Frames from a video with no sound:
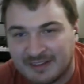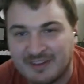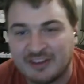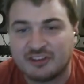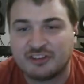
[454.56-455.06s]
The
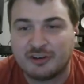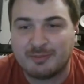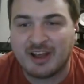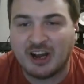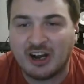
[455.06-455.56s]
video should
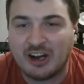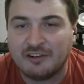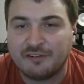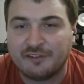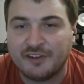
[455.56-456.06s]
be
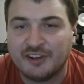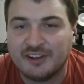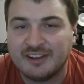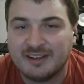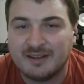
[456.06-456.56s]
half
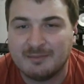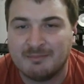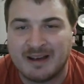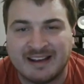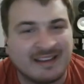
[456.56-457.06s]

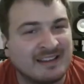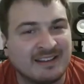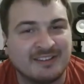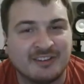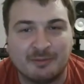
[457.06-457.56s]

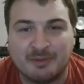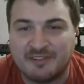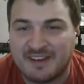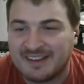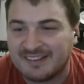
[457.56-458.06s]
my stupid
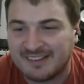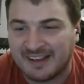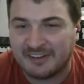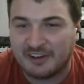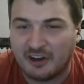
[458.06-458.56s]
face
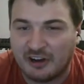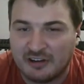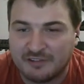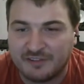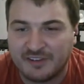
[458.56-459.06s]
and
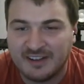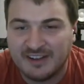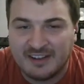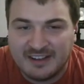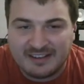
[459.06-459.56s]
half
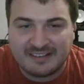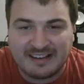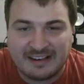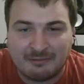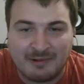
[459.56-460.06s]
this
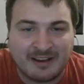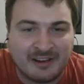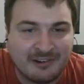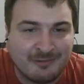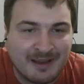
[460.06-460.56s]
little
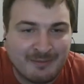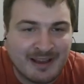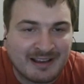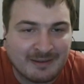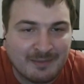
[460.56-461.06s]
window.
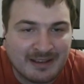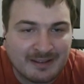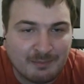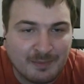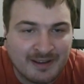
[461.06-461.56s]
Maybe I can make
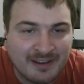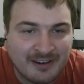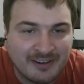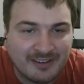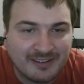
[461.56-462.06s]
it
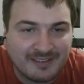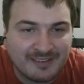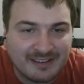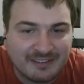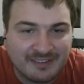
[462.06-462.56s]
bigger and
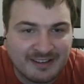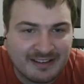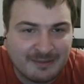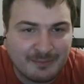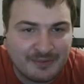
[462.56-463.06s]
see if it
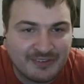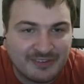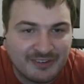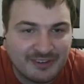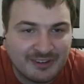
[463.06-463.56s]

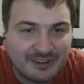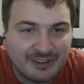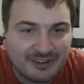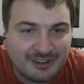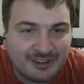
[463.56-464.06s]
helps.
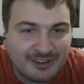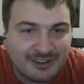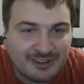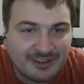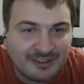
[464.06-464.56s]

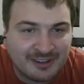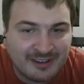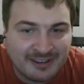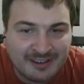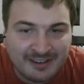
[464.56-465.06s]

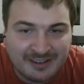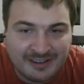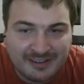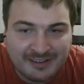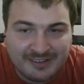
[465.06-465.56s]

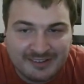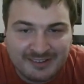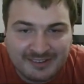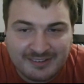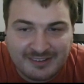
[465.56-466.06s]
Yeah.
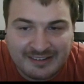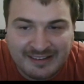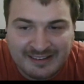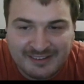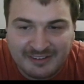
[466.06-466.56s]
At
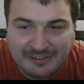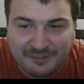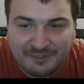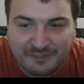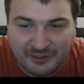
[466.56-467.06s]
least it
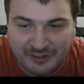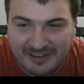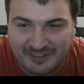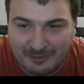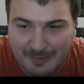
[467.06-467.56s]
knows
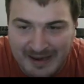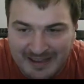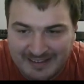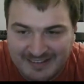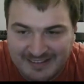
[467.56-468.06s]
there's a
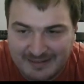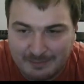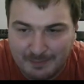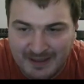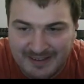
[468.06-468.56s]
black
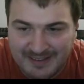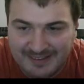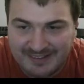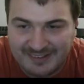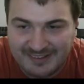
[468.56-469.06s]

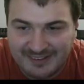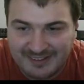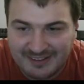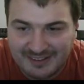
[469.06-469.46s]
space.